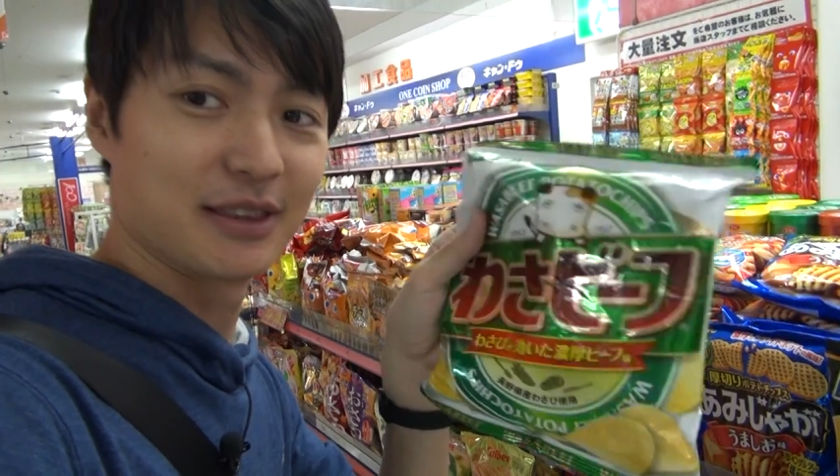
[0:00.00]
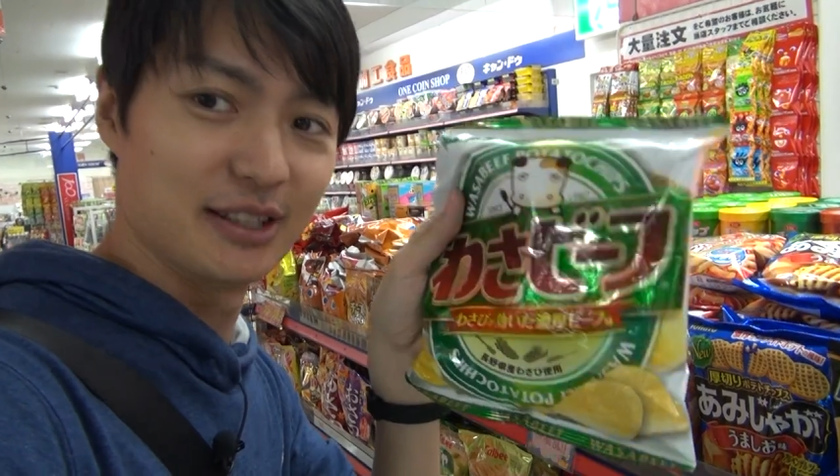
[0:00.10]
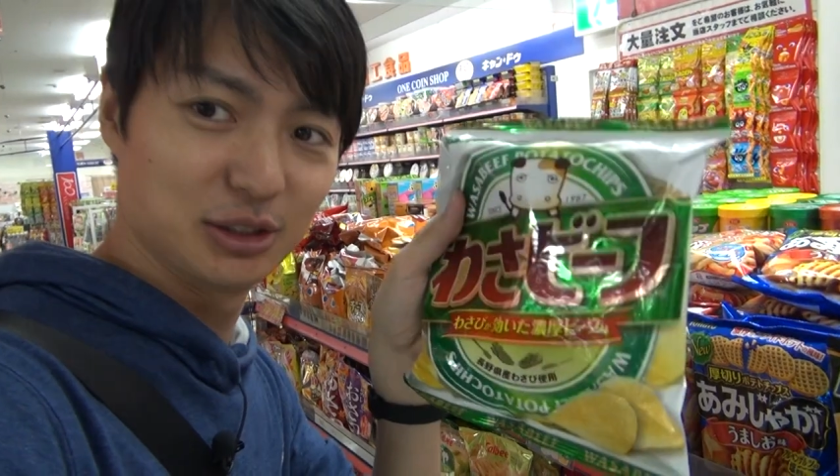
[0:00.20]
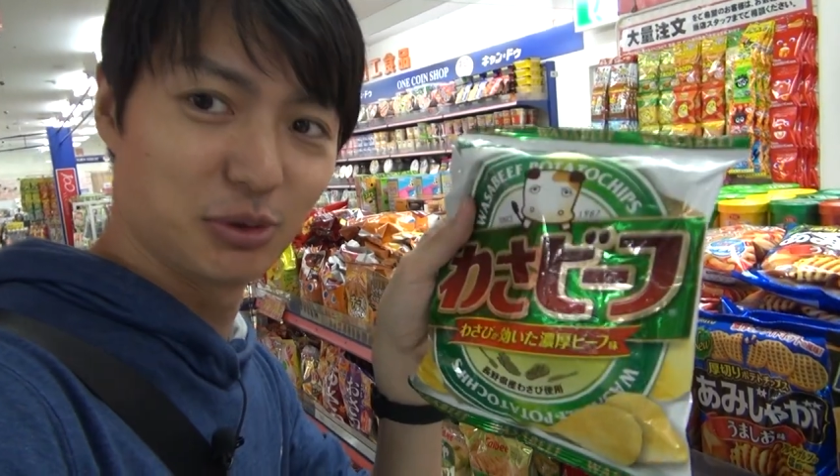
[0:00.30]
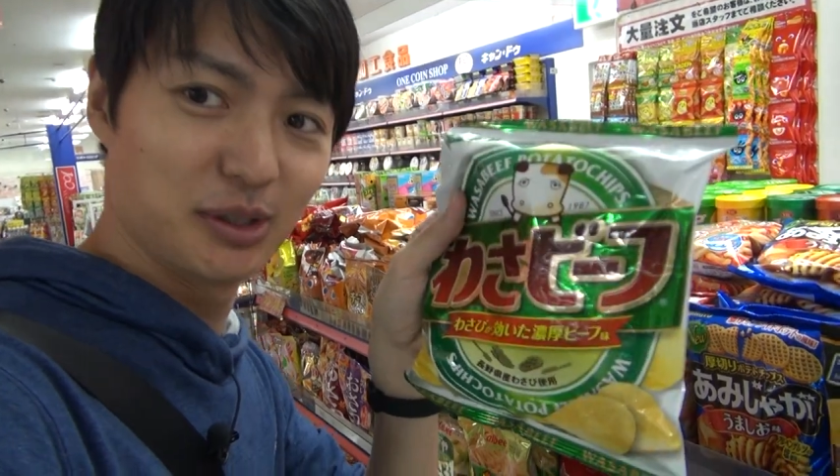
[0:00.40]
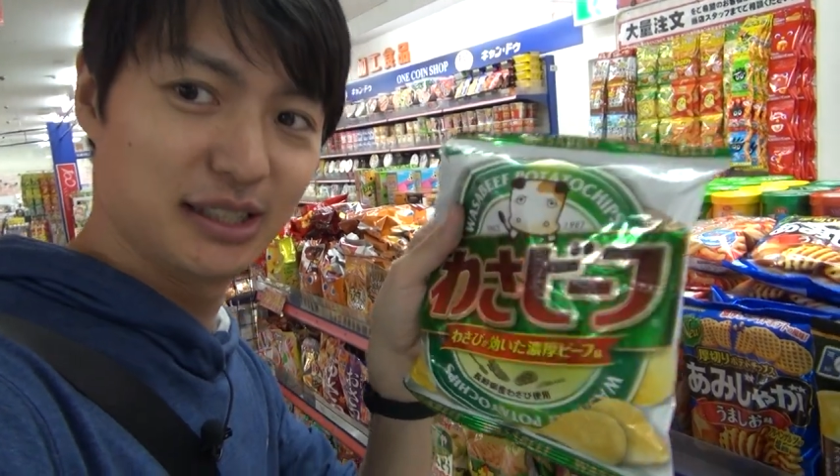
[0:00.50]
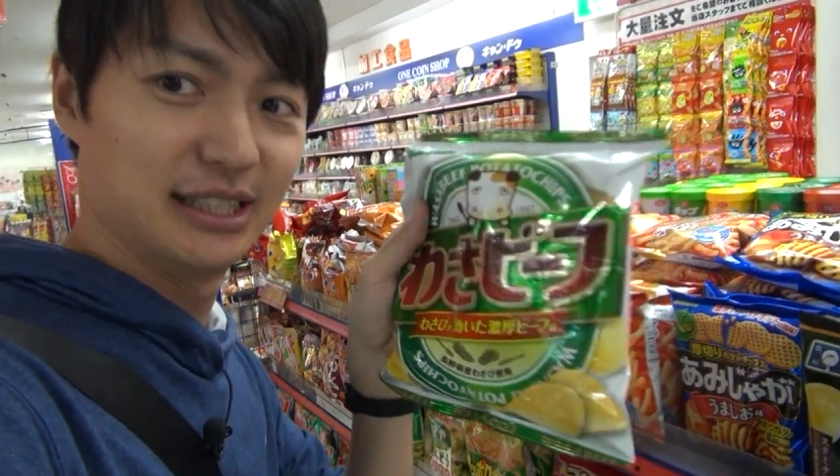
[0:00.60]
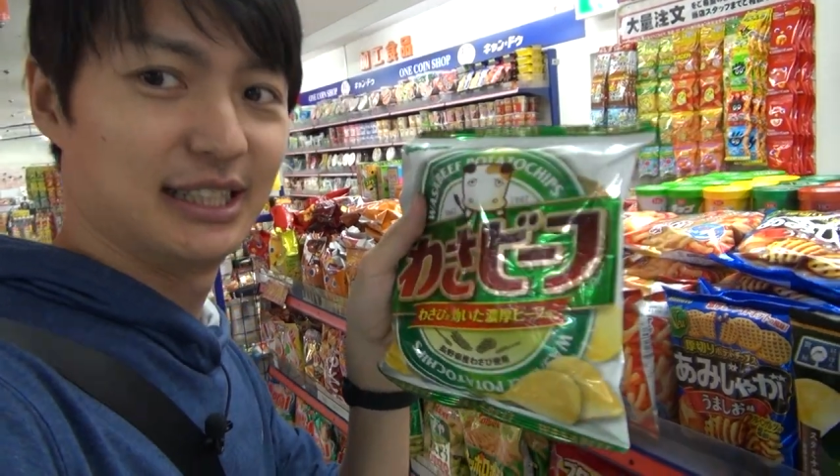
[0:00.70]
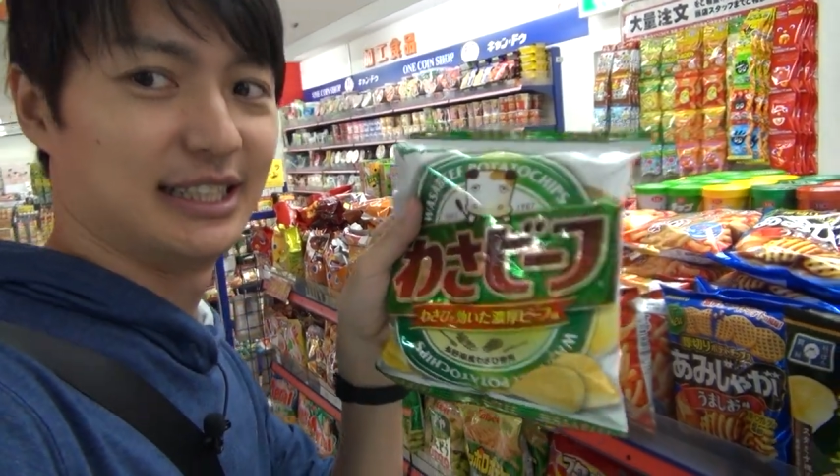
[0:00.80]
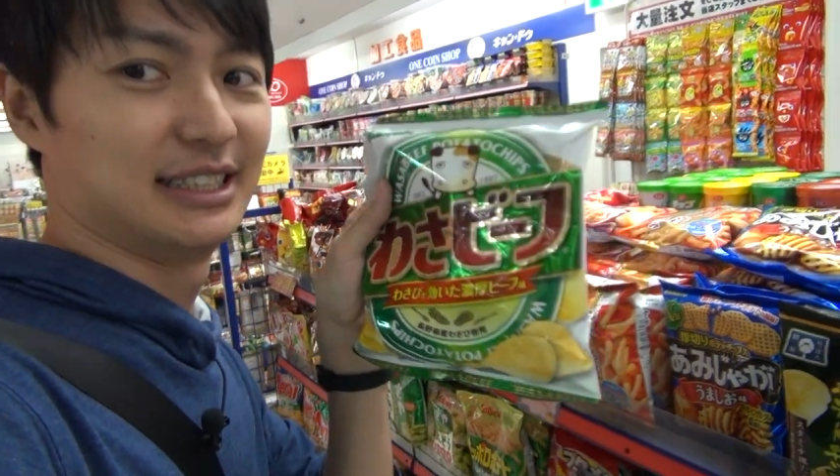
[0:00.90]
This one
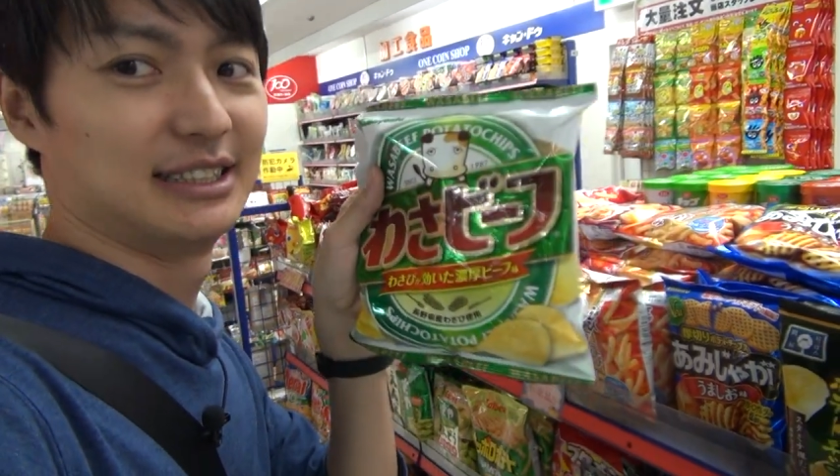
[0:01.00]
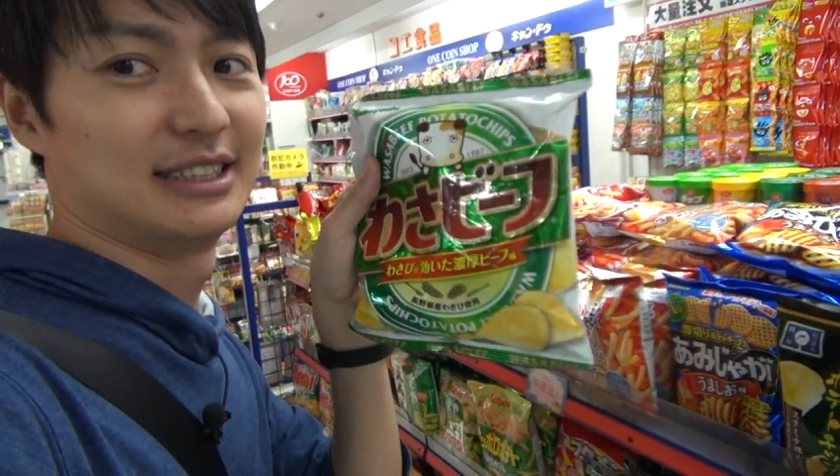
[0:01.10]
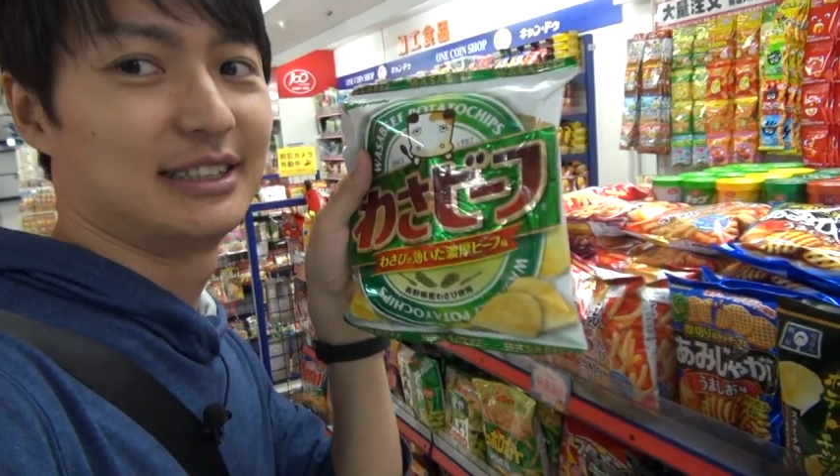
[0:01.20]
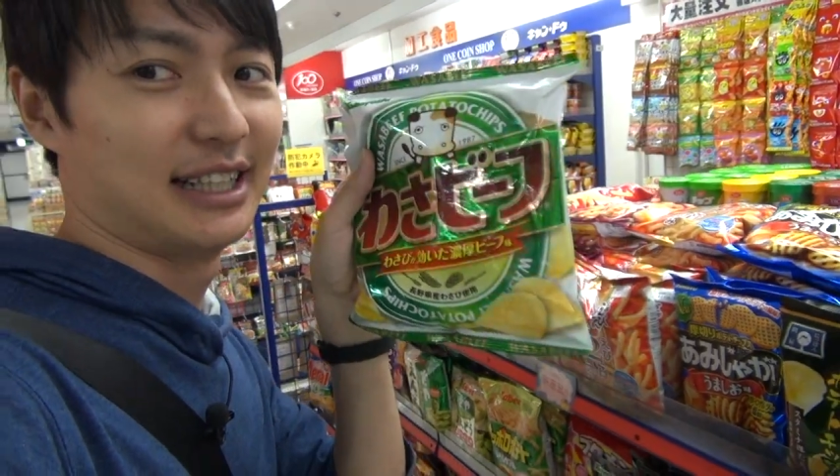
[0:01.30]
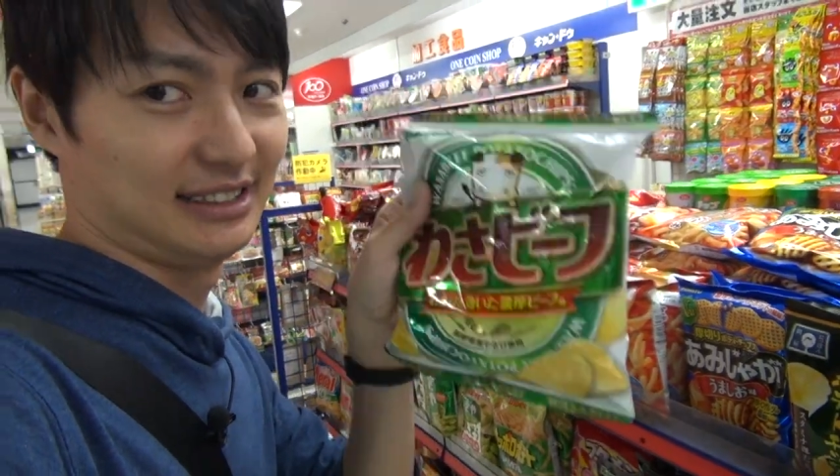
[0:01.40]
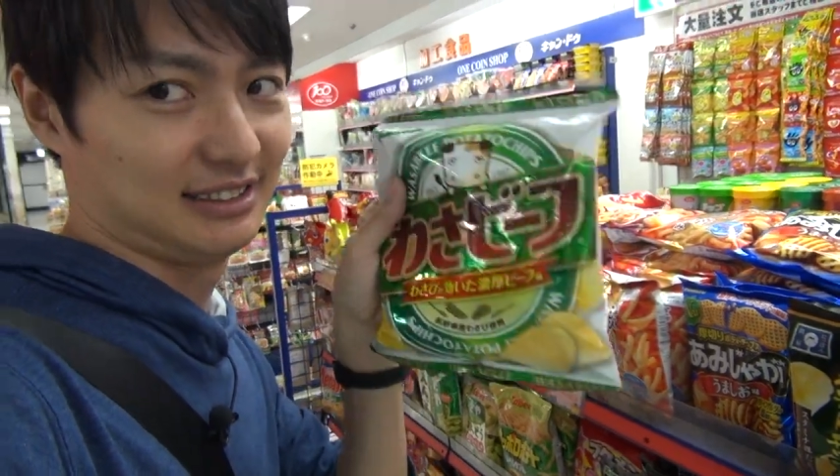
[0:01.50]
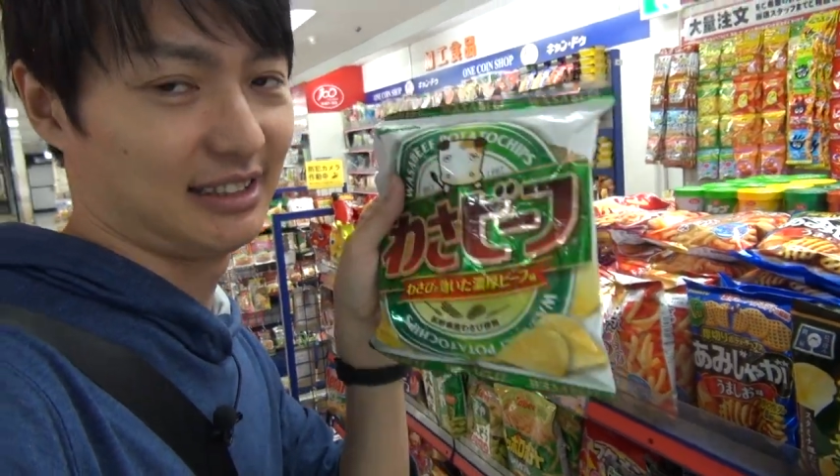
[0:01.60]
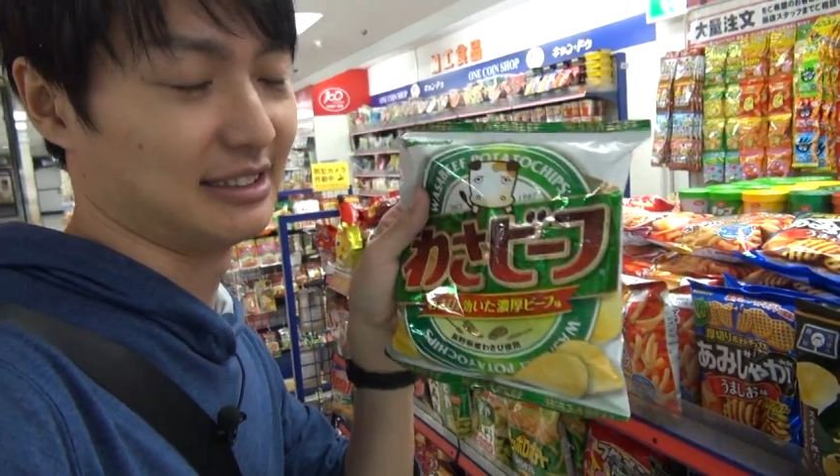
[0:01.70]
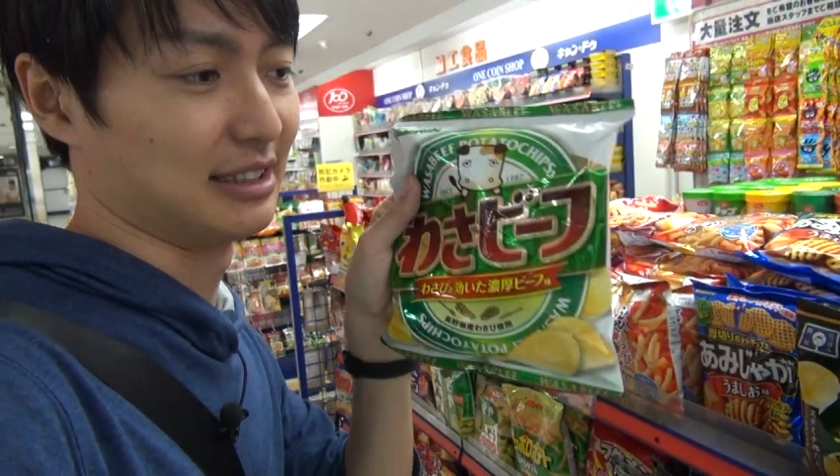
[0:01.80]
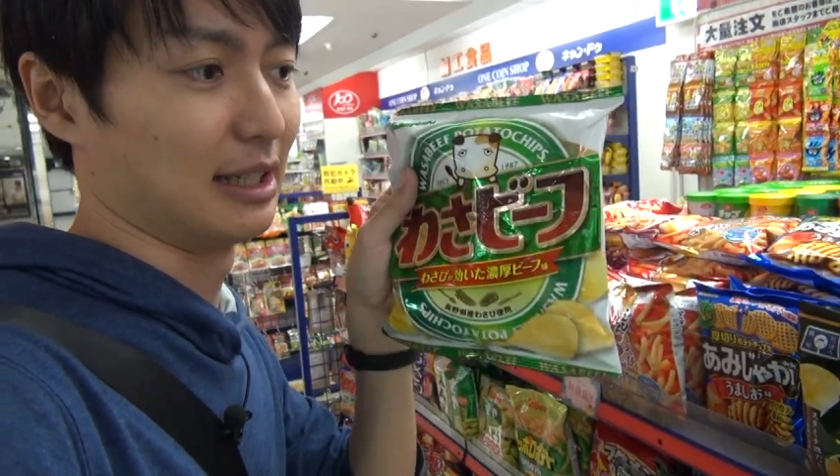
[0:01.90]
tastes
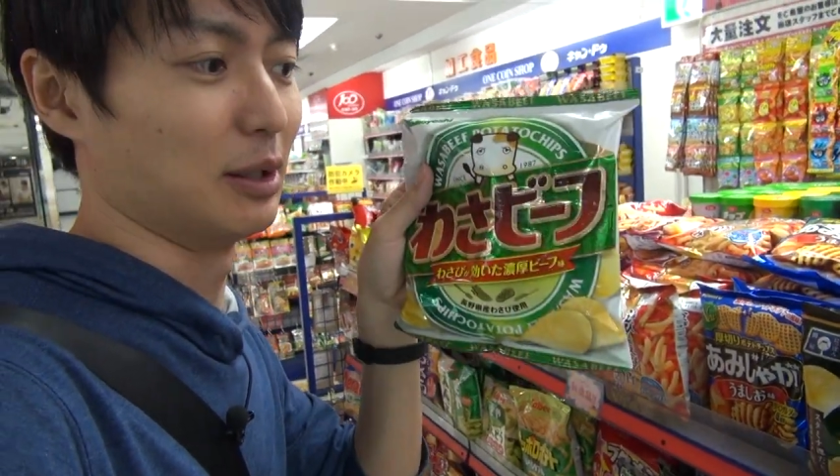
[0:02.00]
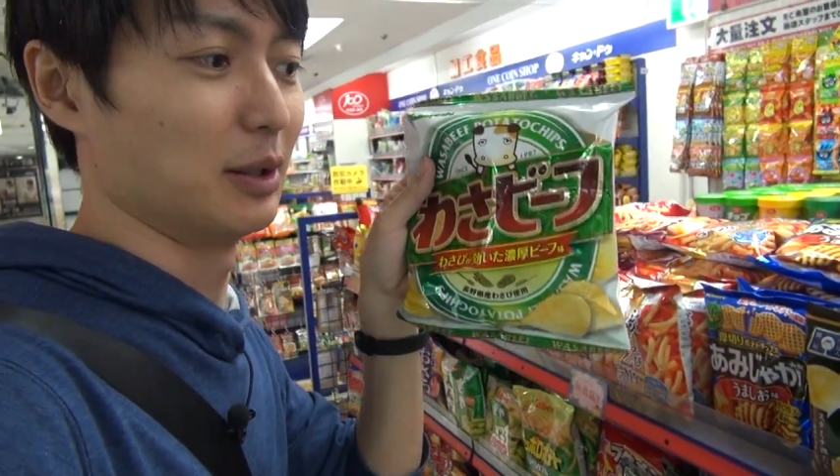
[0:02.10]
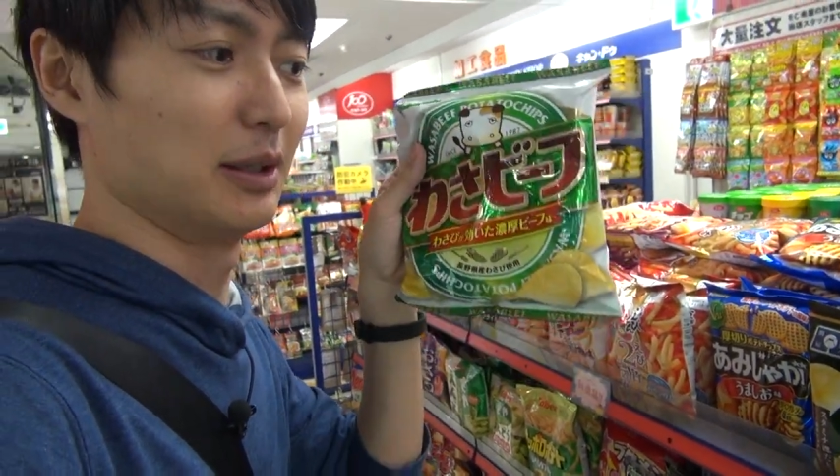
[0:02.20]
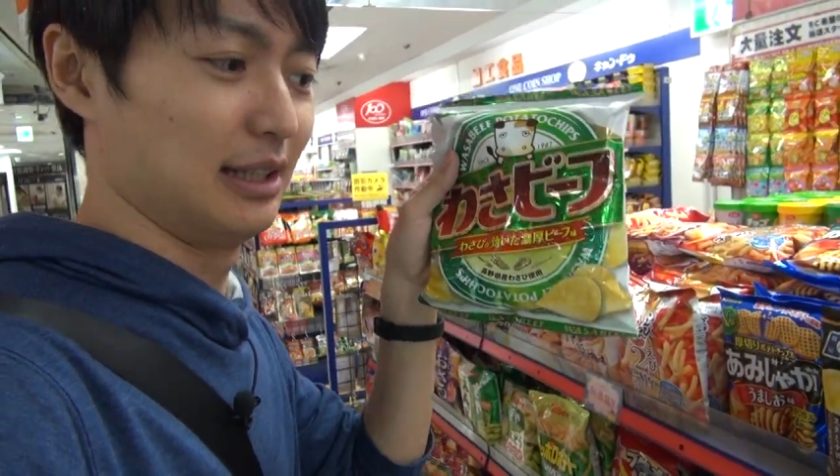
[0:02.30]
like uh,